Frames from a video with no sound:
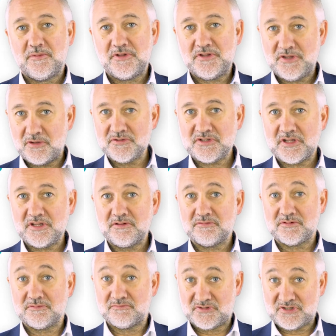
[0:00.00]
Using
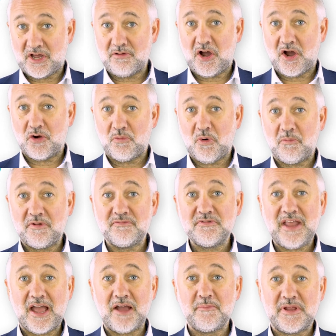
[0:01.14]
Zoho, what we've
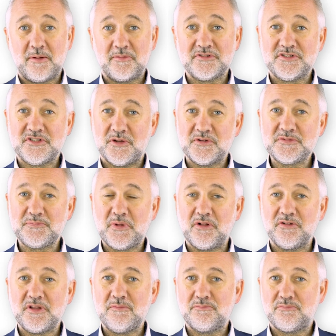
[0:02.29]
now been able to do is
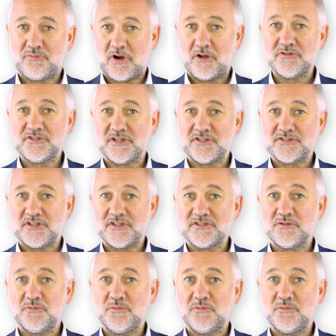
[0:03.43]
build in processes